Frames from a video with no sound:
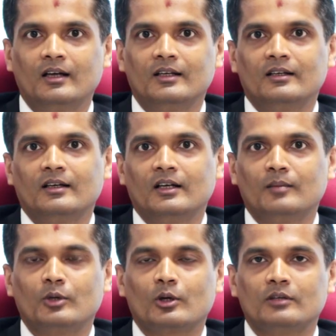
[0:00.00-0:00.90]
Hi, I
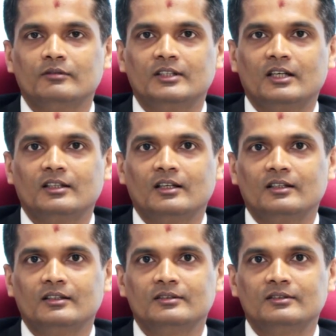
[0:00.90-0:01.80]
am Dr.
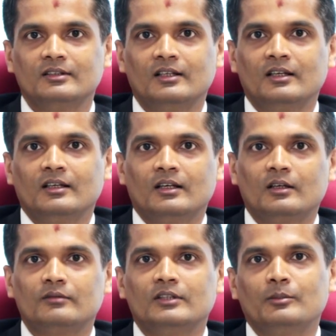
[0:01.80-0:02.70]
Vidyadhara S,
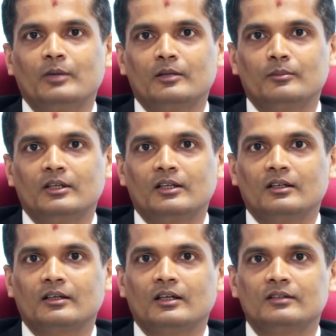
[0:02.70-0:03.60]
Head of the Department
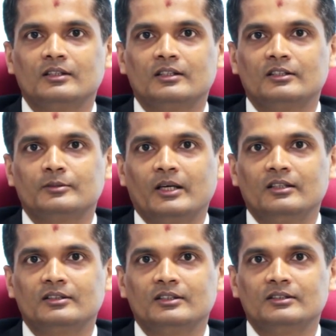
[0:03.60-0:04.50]
and Consultant
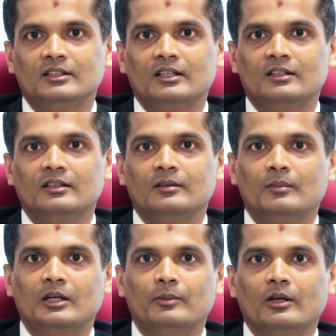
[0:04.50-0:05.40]
Spine Surgeon at
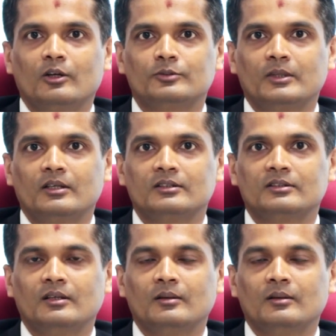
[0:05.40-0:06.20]
Manipal Hospitals,